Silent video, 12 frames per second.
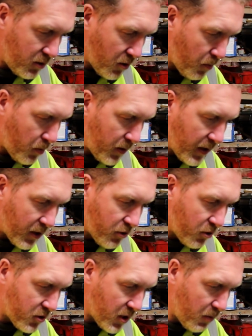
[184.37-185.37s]
looking pretty
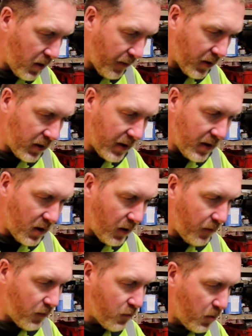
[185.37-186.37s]
grotty where I've cleaned it
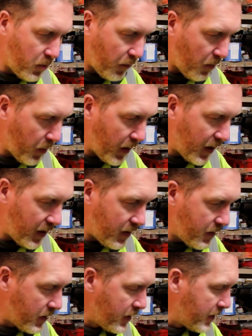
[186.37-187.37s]
off and rubbed off the paint.